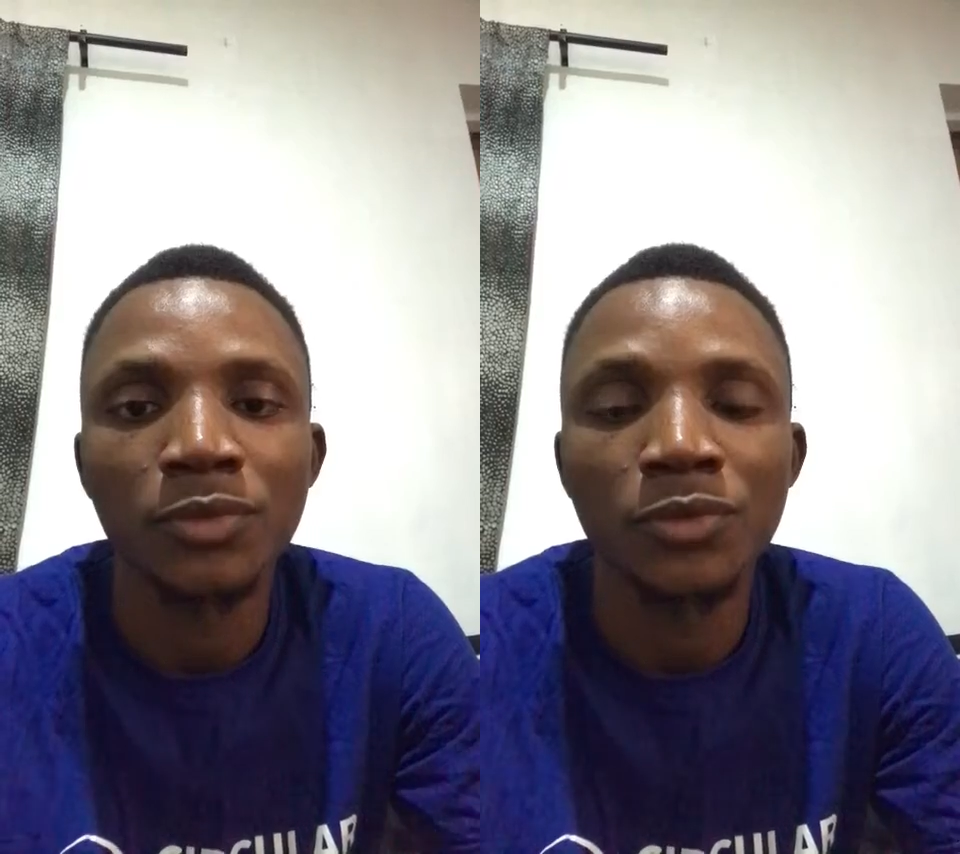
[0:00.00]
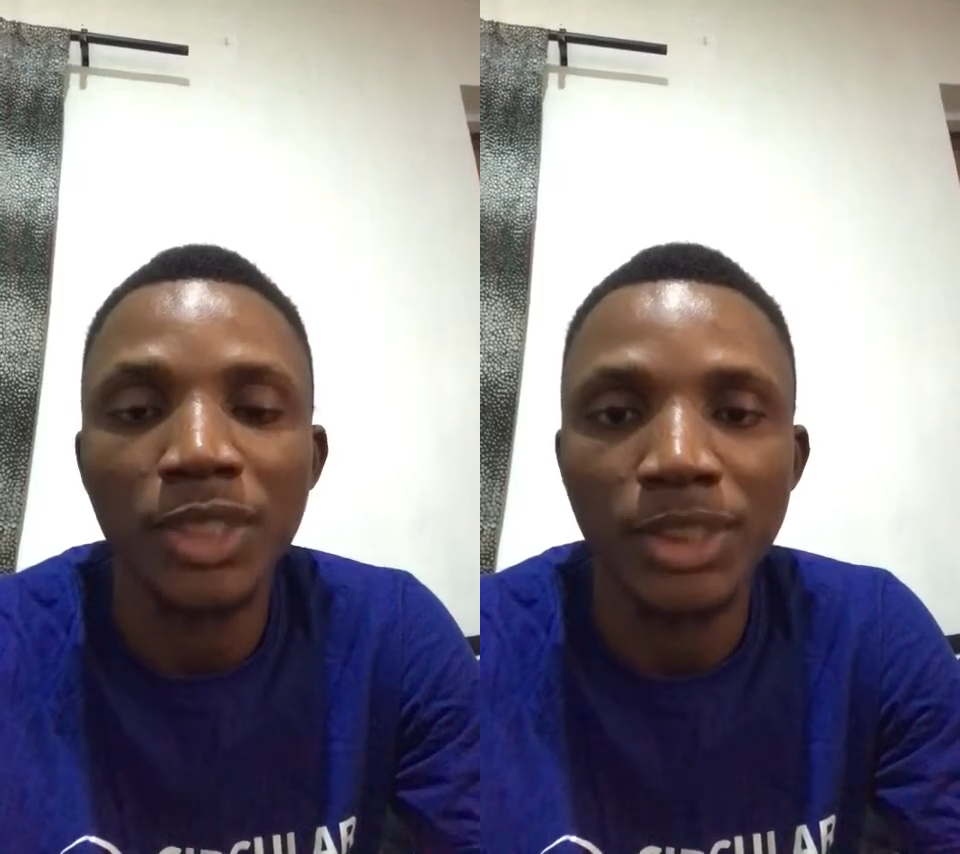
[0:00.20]

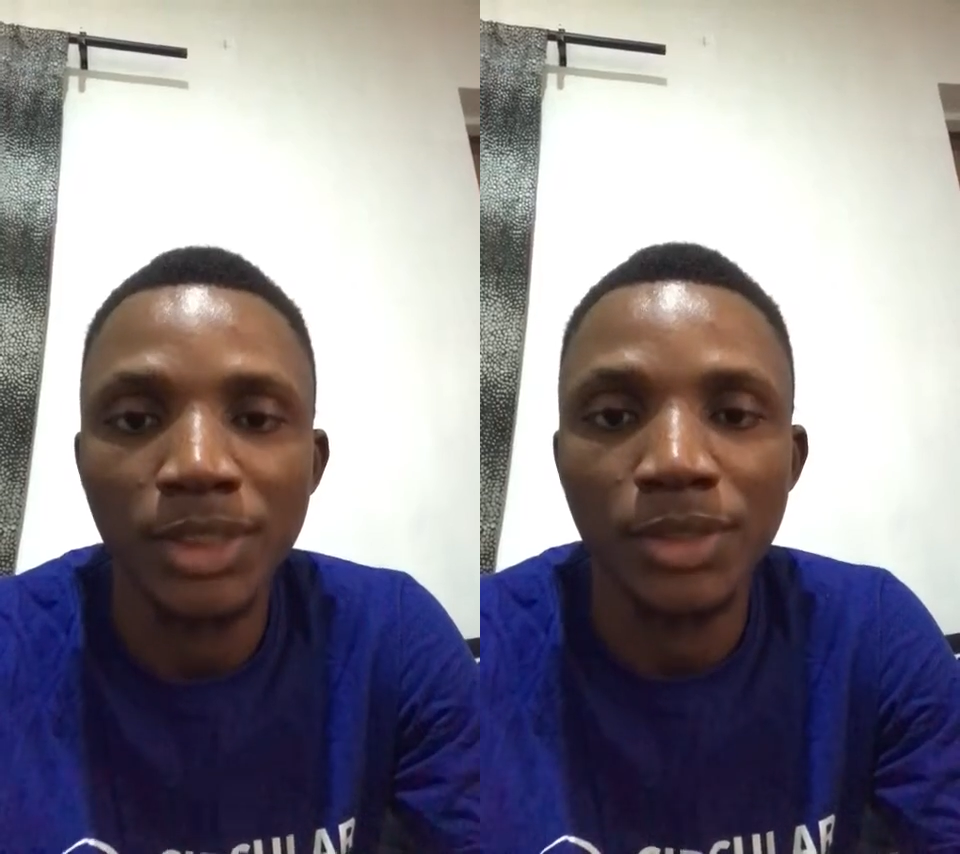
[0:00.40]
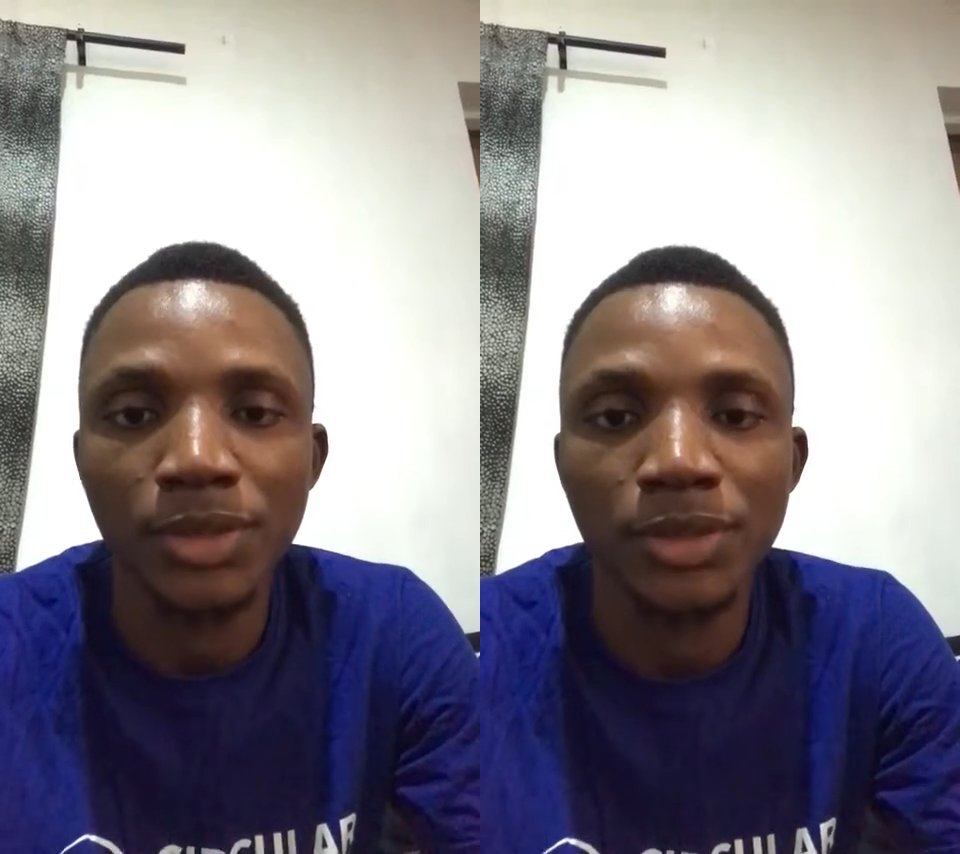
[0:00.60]

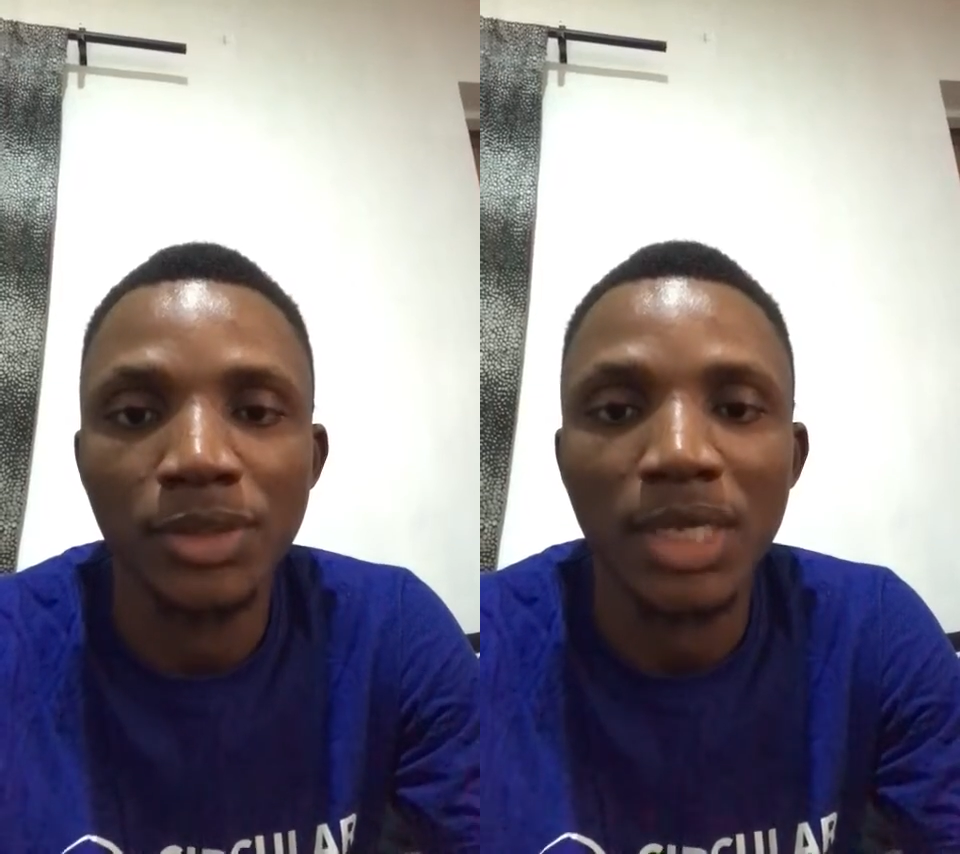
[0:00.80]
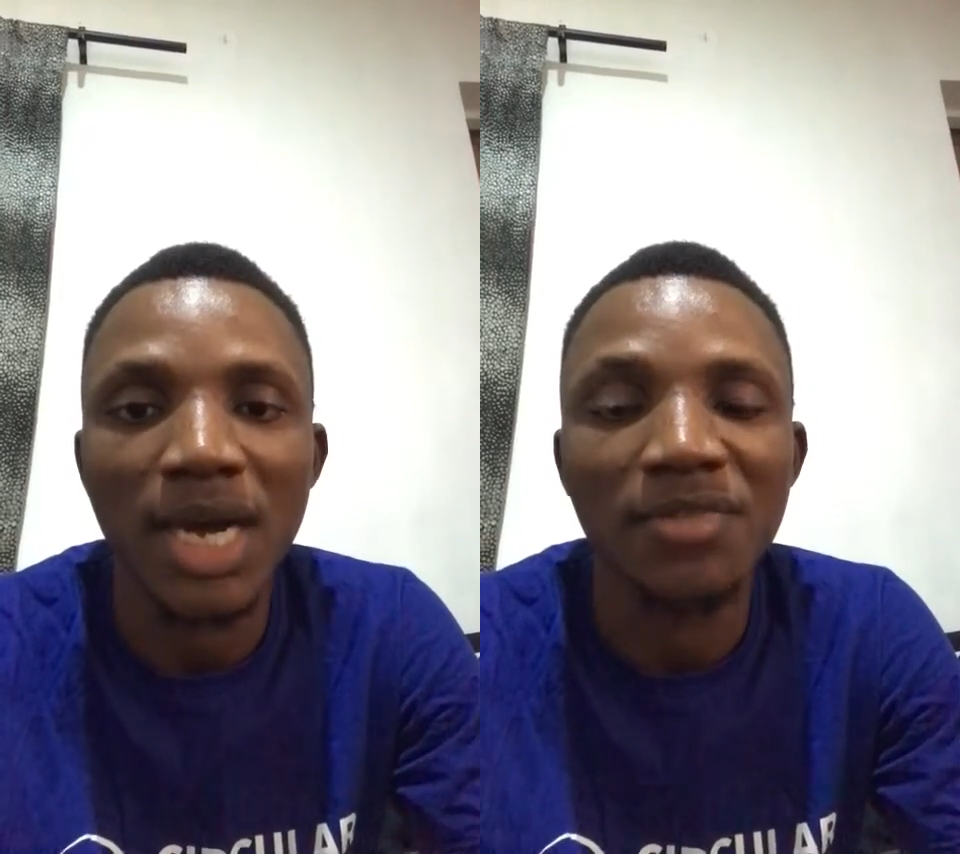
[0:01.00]
residues
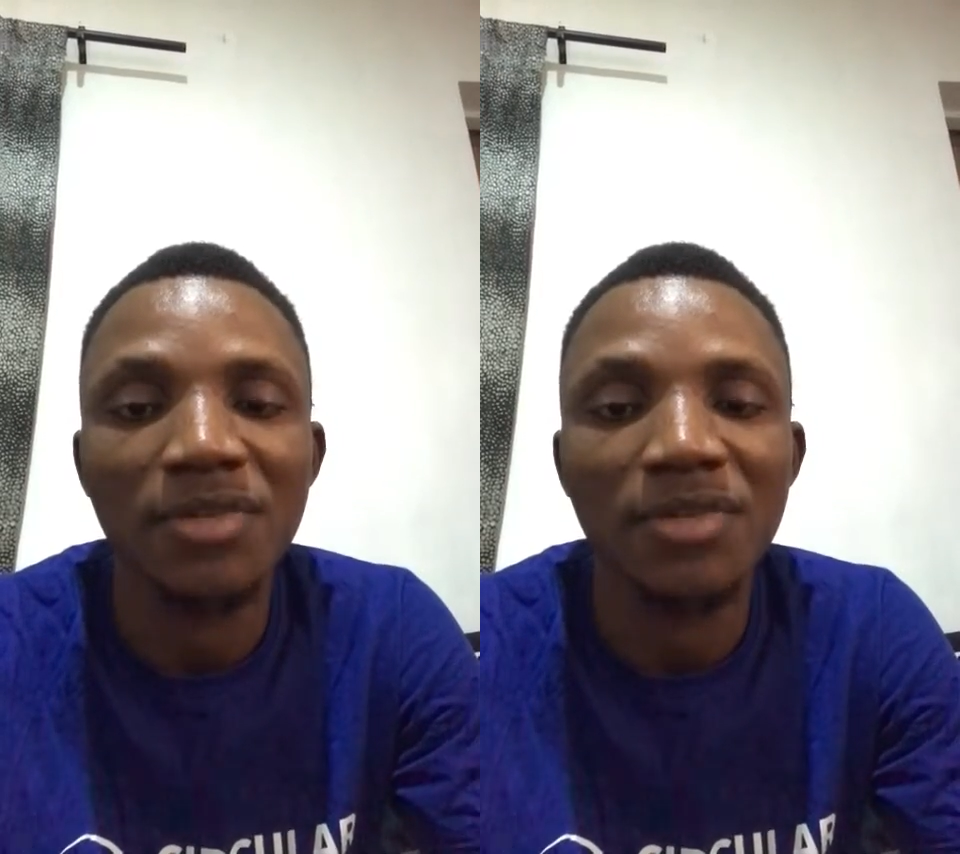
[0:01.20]
that have